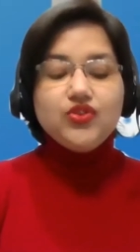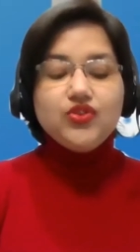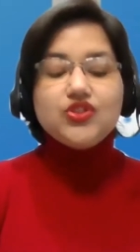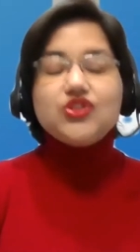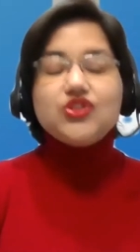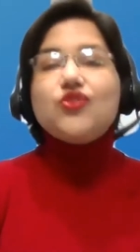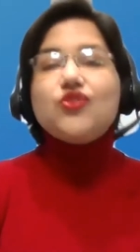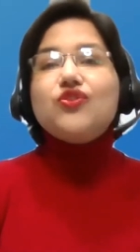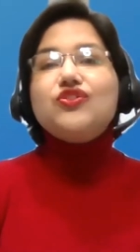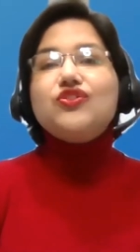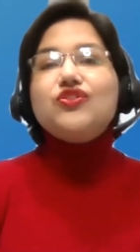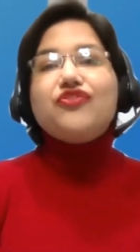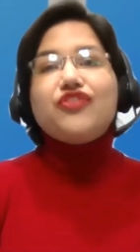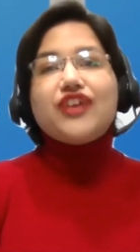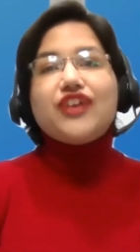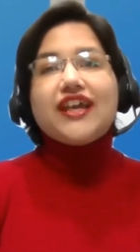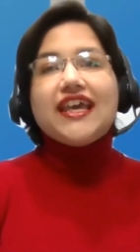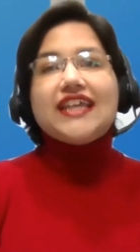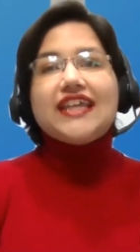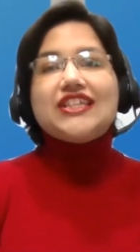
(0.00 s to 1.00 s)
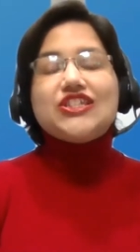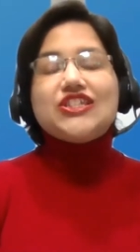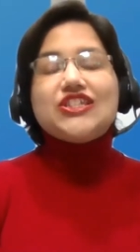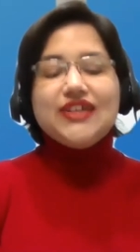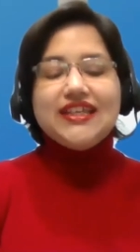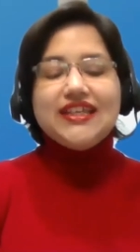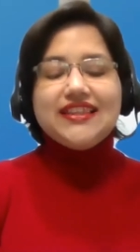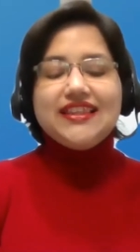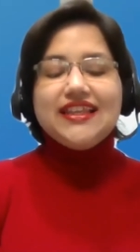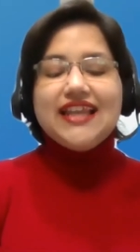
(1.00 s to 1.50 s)
don't forget to
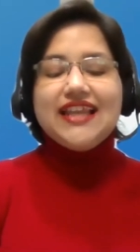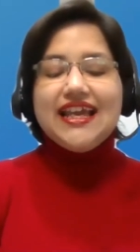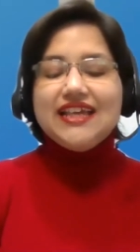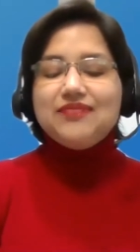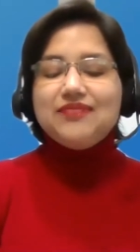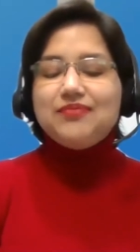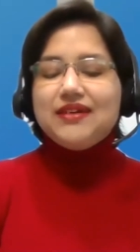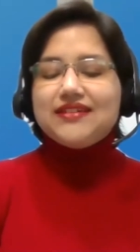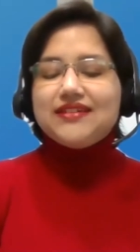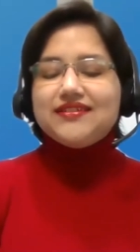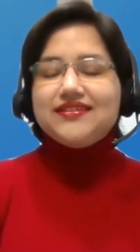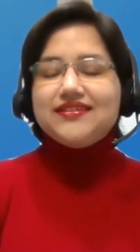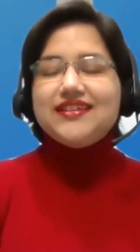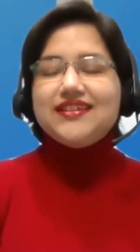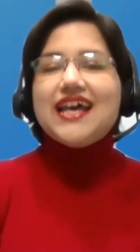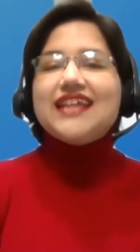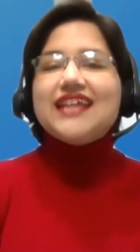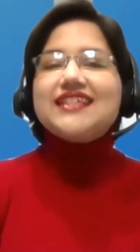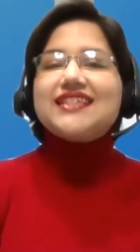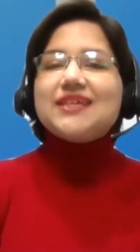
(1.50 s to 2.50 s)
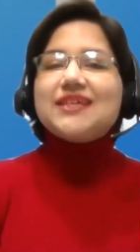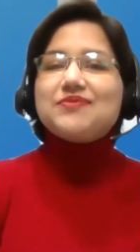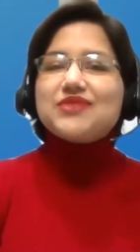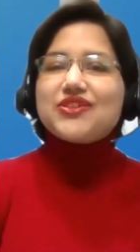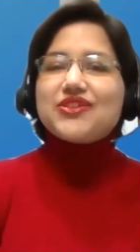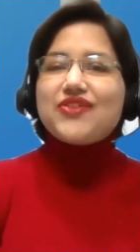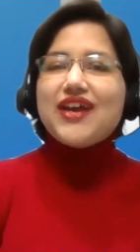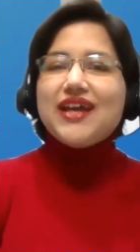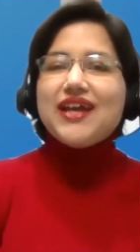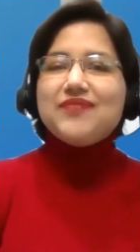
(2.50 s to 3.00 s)
hit the like button and
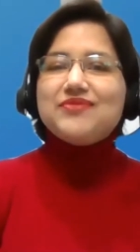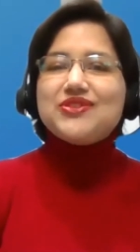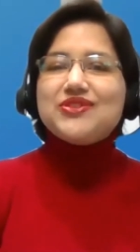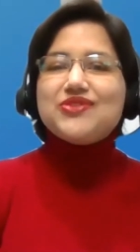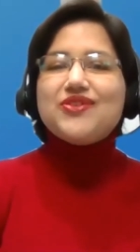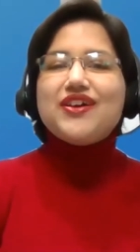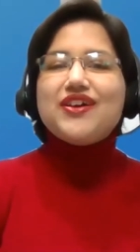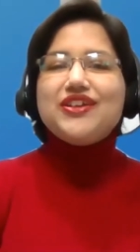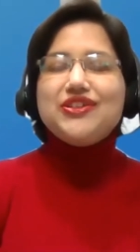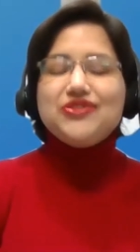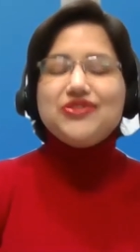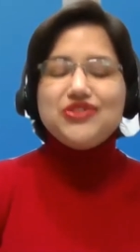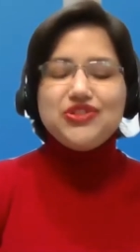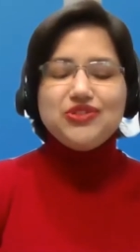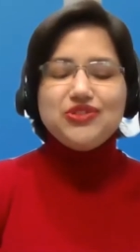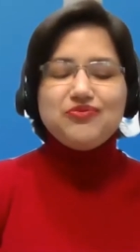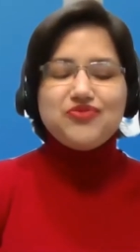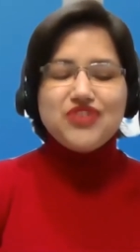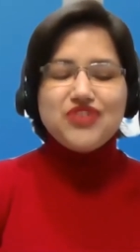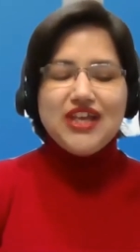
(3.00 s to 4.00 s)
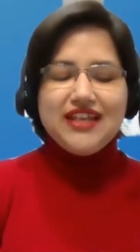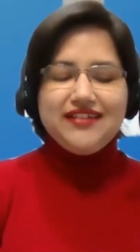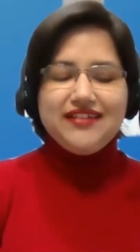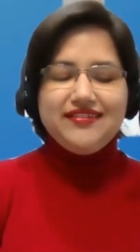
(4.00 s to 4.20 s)
subscribe to our YouTube channel.